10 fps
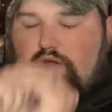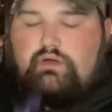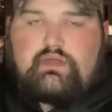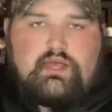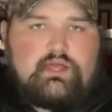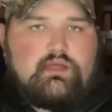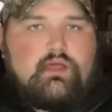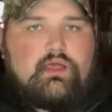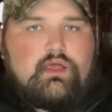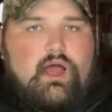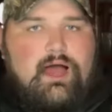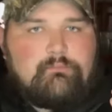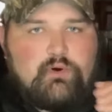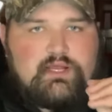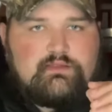Okay,
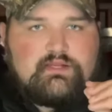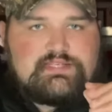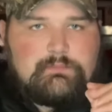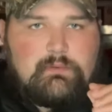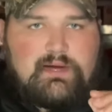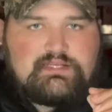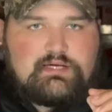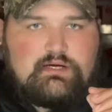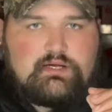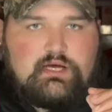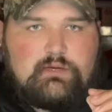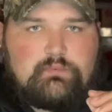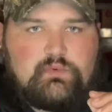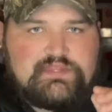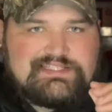I'm bringing the tip of my tongue up
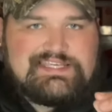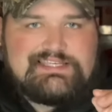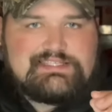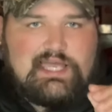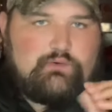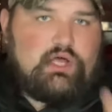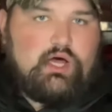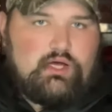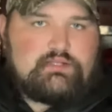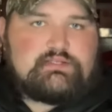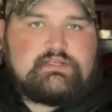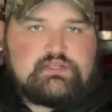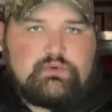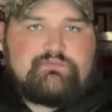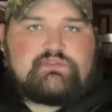with a T sound. Hut is
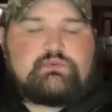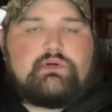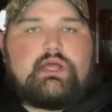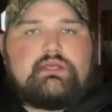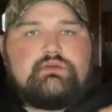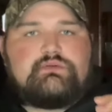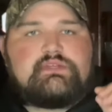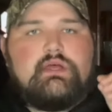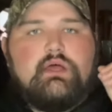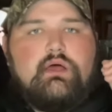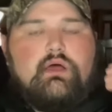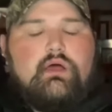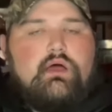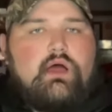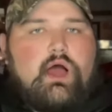the reference word I use.
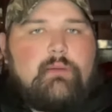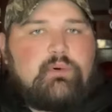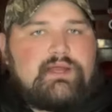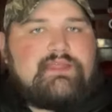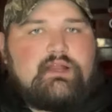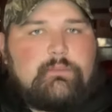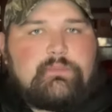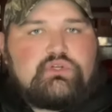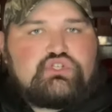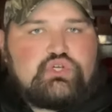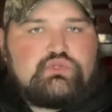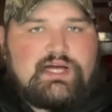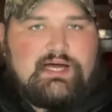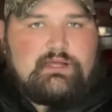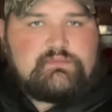I'm bringing that up two
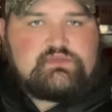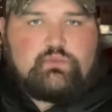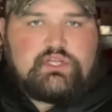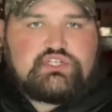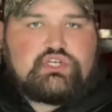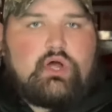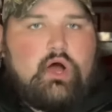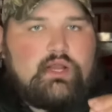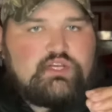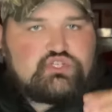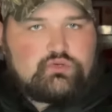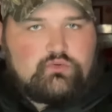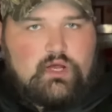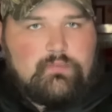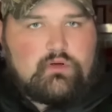times, which on a
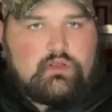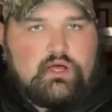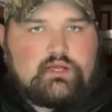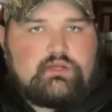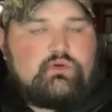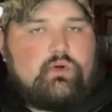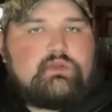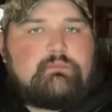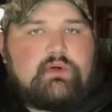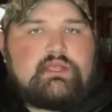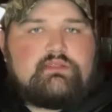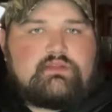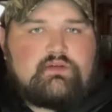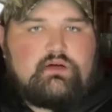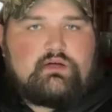true double cluck, you're only bringing the
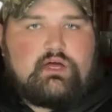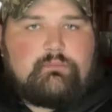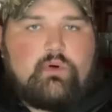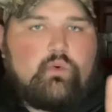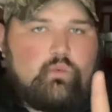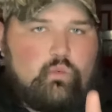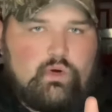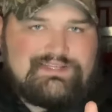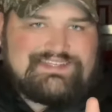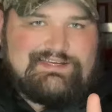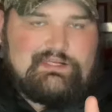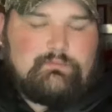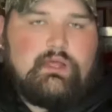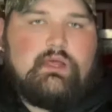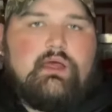tongue up one time.
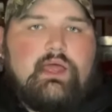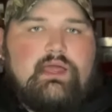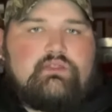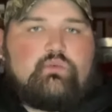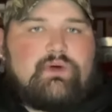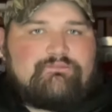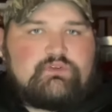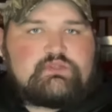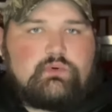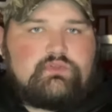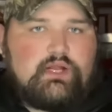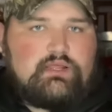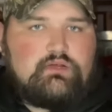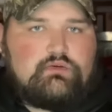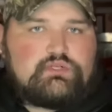And the reference word that I
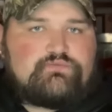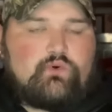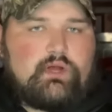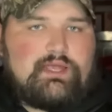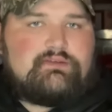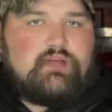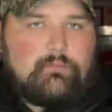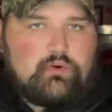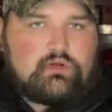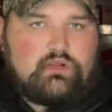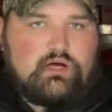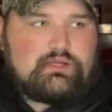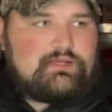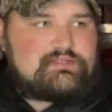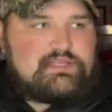use for a double
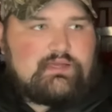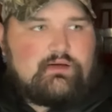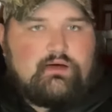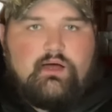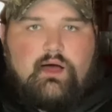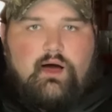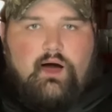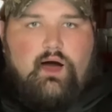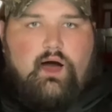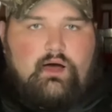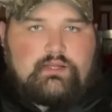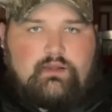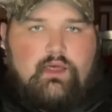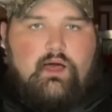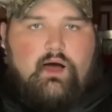cluck is like a ha-hut,
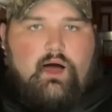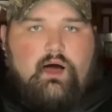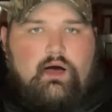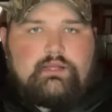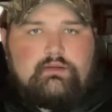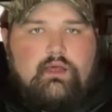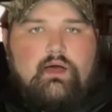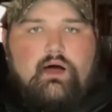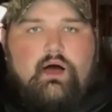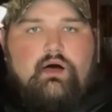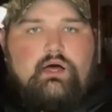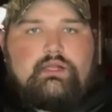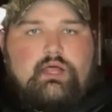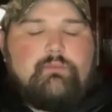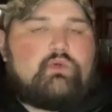ha-hut,
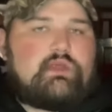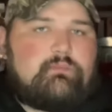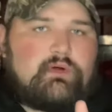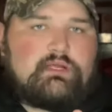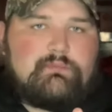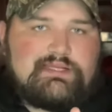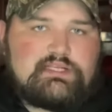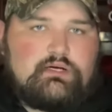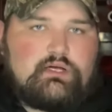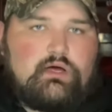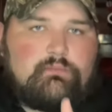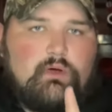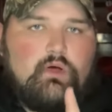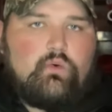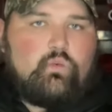ha-hut. I'm only bringing my tongue up
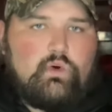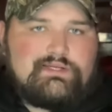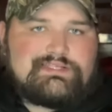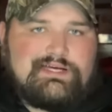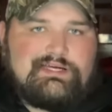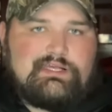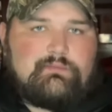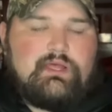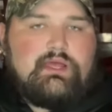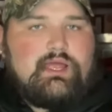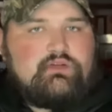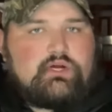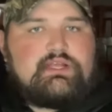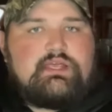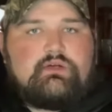one time. And you're
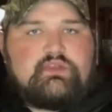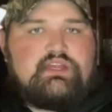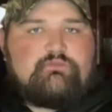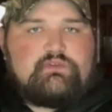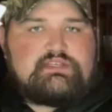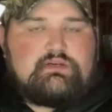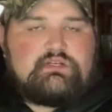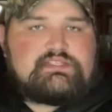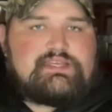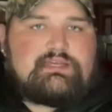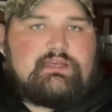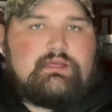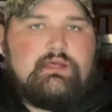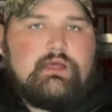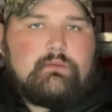going to hear the difference here in a second,
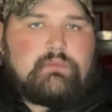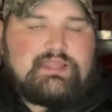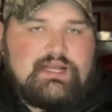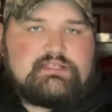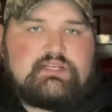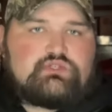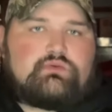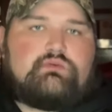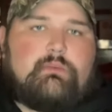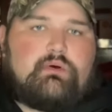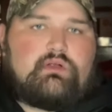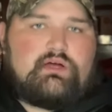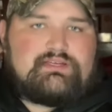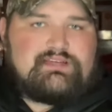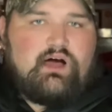but that is a true double
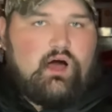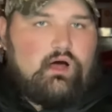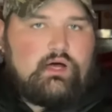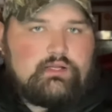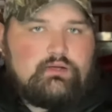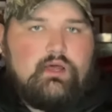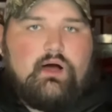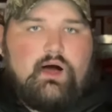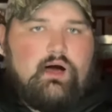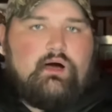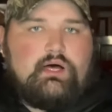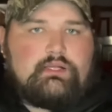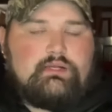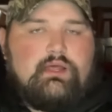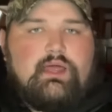cluck, is a ha-hut,
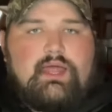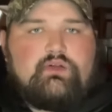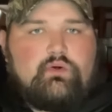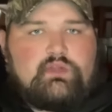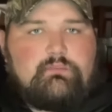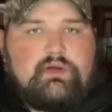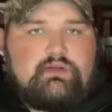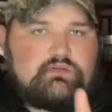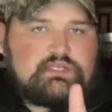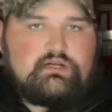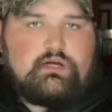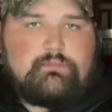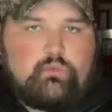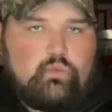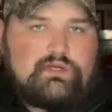ha-hut, and you're only bringing your tongue
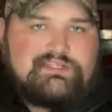up one